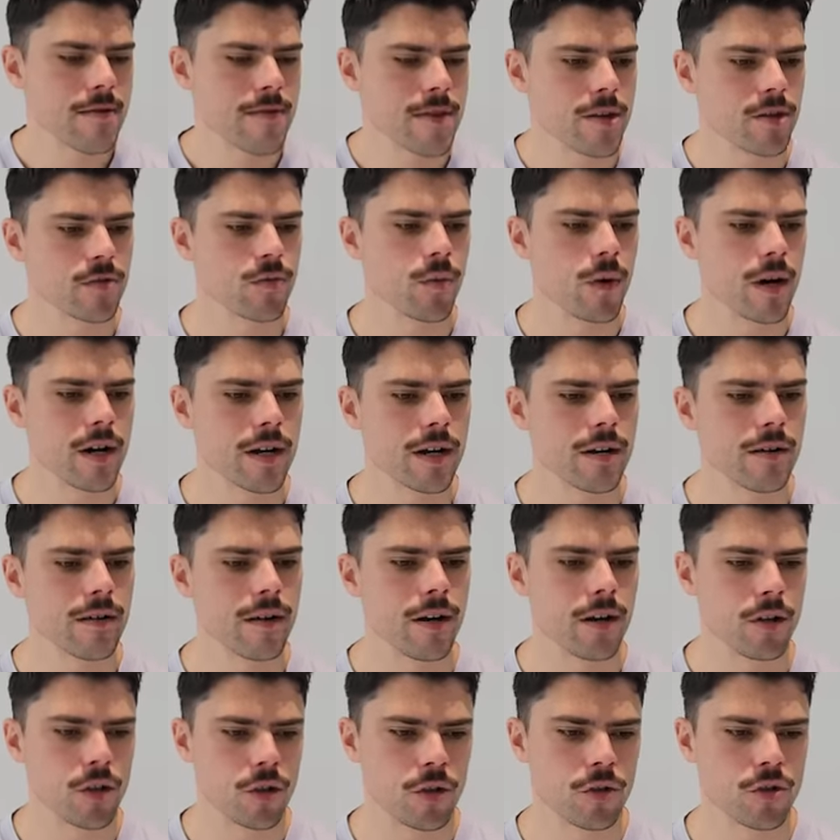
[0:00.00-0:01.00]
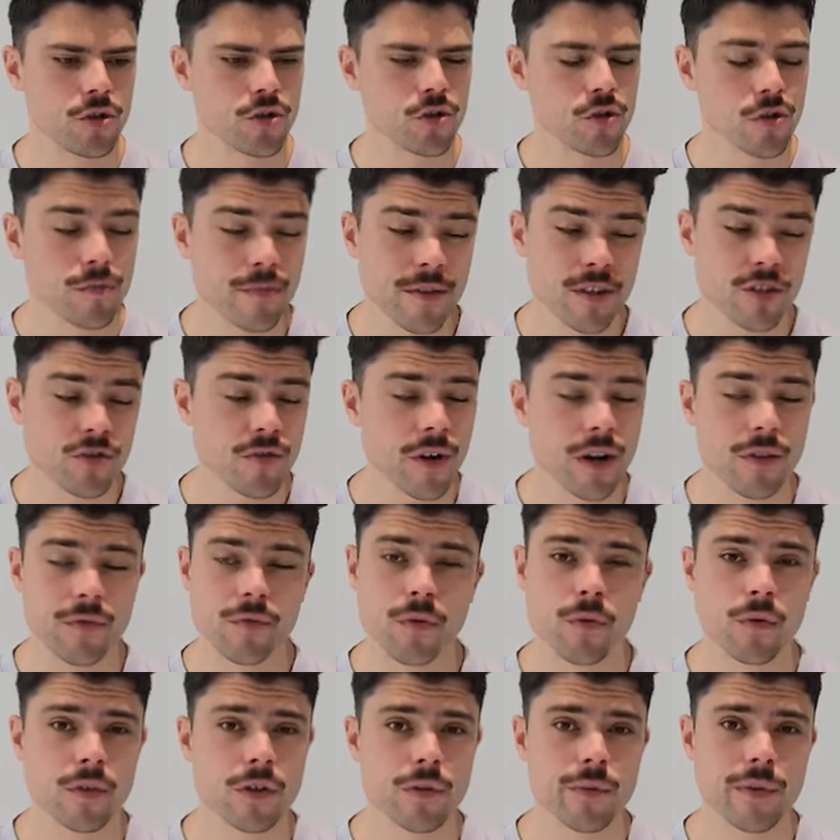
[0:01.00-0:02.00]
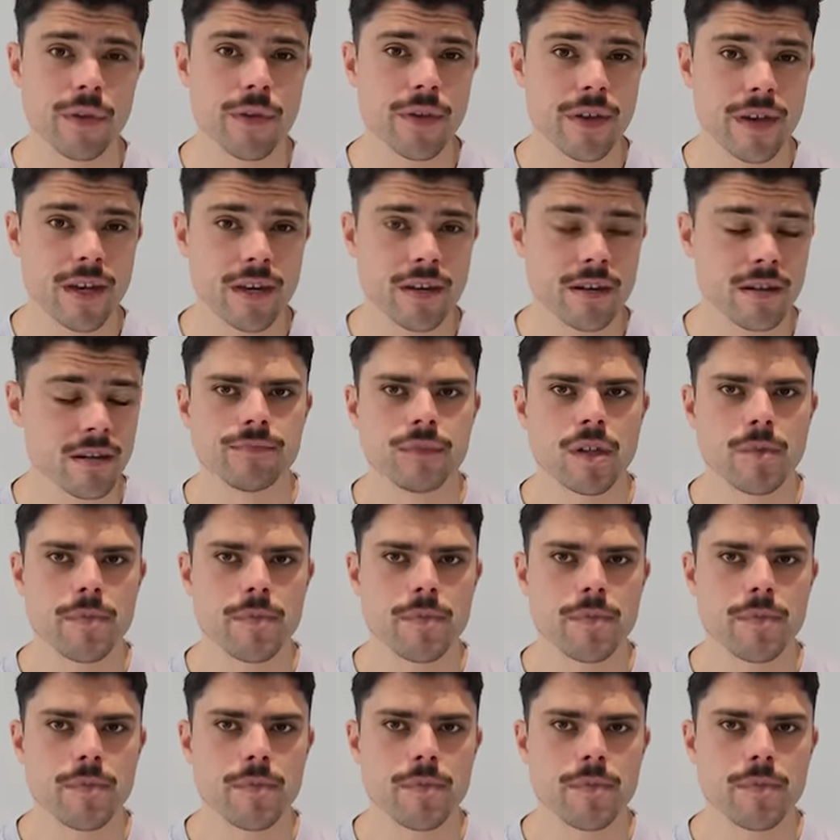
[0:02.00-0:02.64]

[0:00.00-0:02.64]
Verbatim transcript: This one should be straightforward, you would think.